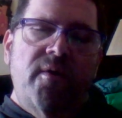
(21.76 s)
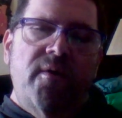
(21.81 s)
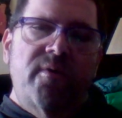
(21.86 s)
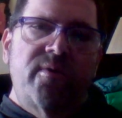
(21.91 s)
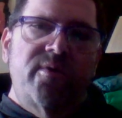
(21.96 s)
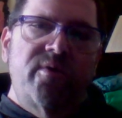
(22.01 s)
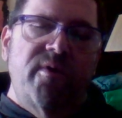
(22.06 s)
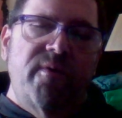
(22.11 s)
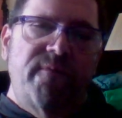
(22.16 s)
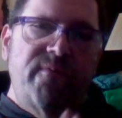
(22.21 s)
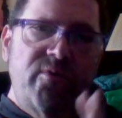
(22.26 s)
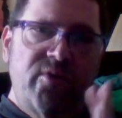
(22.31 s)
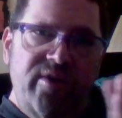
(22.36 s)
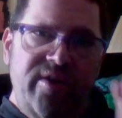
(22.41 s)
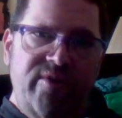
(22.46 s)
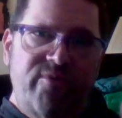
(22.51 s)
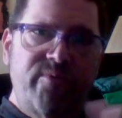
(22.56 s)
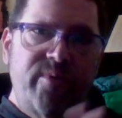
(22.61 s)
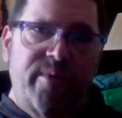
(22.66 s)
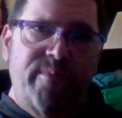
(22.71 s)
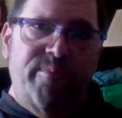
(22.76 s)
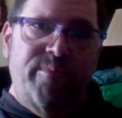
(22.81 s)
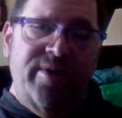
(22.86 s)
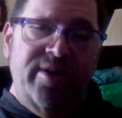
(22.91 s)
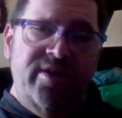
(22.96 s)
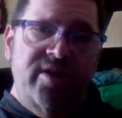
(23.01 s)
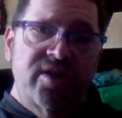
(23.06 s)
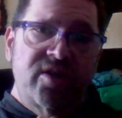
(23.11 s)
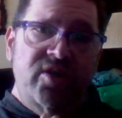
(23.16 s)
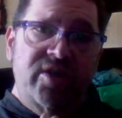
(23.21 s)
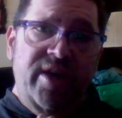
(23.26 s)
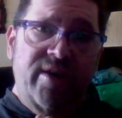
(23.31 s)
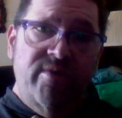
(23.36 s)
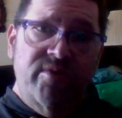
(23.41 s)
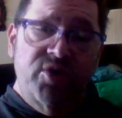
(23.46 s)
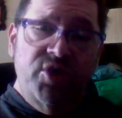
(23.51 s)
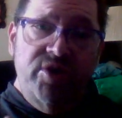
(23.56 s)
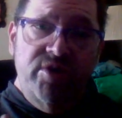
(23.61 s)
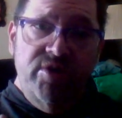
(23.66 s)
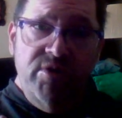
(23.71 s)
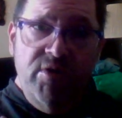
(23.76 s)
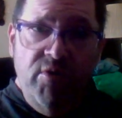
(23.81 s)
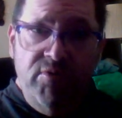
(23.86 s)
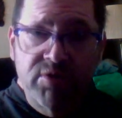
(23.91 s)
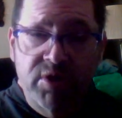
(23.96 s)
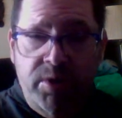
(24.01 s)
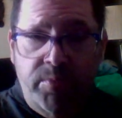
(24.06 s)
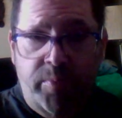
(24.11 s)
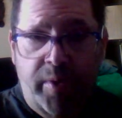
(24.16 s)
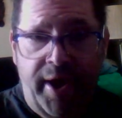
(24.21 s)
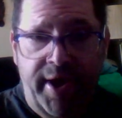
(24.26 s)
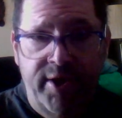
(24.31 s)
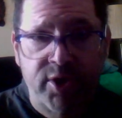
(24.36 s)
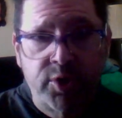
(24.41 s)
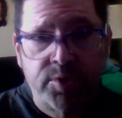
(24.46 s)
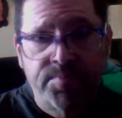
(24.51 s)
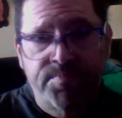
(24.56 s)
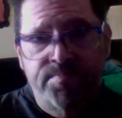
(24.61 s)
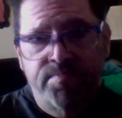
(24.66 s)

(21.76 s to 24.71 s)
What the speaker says: So this is my Big Six Towers shareholders page.